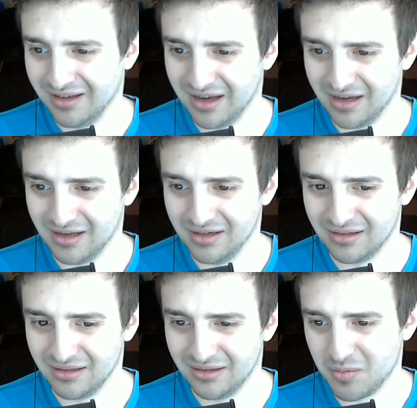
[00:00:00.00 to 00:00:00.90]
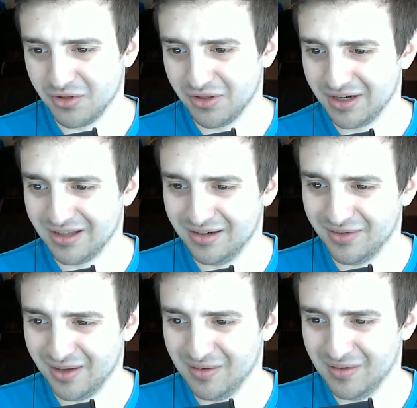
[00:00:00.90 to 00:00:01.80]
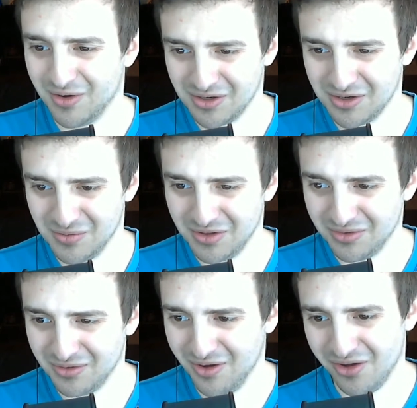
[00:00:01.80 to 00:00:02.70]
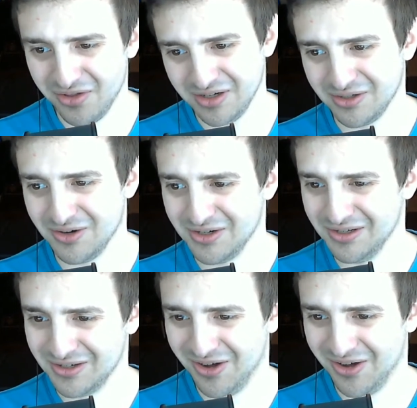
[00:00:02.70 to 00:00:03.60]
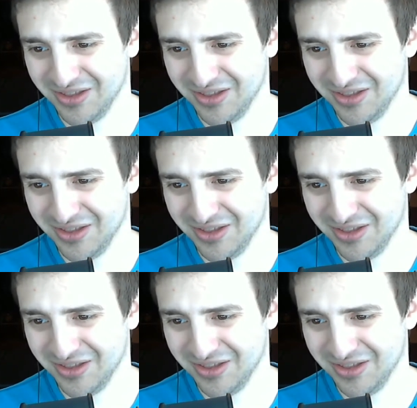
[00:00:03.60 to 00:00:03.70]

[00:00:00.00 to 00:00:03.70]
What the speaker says: And they're pulling in the development version with all the assertions, all the